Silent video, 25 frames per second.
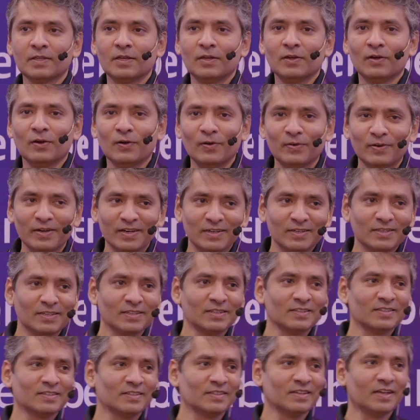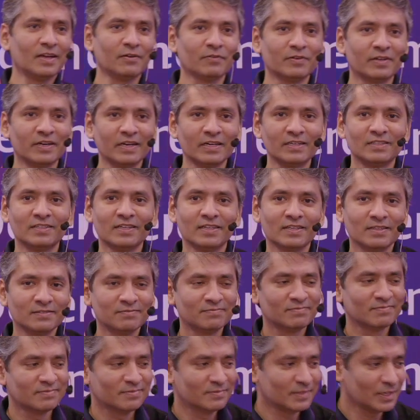All right. Have a great day.
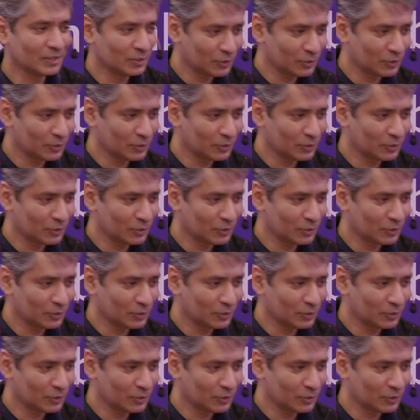Thank